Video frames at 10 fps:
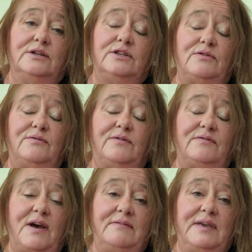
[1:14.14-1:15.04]
So for
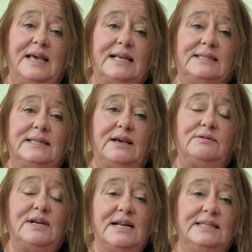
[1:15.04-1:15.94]
five years, the
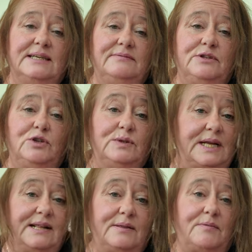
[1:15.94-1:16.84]
alternative to
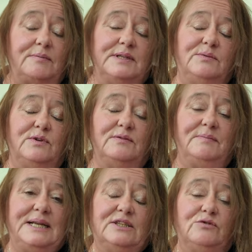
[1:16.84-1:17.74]
selling the property would
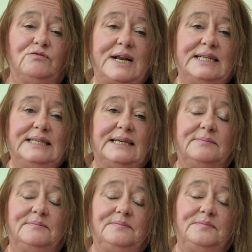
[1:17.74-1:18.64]
have been to rent
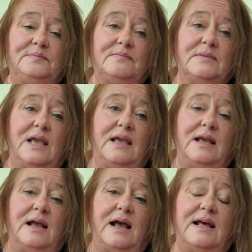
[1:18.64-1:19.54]
it.
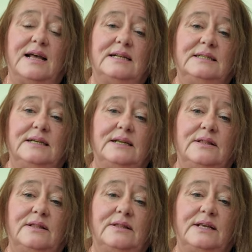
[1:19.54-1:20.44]
And
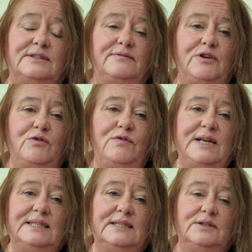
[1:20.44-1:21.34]
there's a few
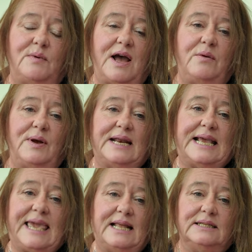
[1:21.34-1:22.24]
reasons why I went
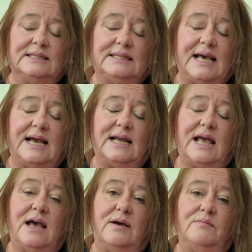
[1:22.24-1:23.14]
against that.
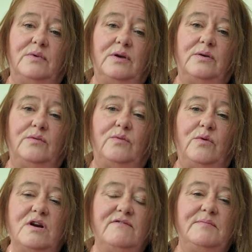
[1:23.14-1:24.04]
Um,
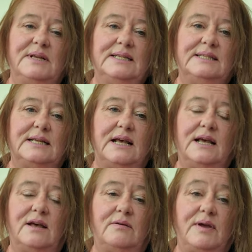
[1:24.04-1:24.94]
one of them is
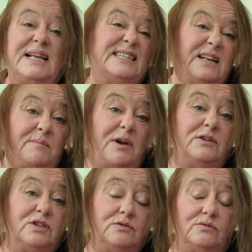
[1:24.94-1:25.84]
uh, it's an
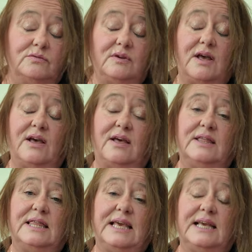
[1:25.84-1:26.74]
emotional uh,
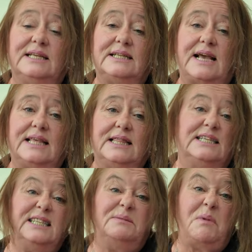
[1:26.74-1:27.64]
thing is like,
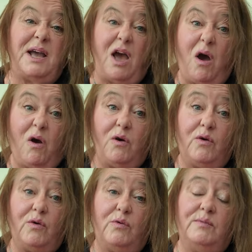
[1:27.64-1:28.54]
this is my
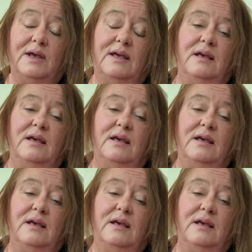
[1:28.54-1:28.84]
home,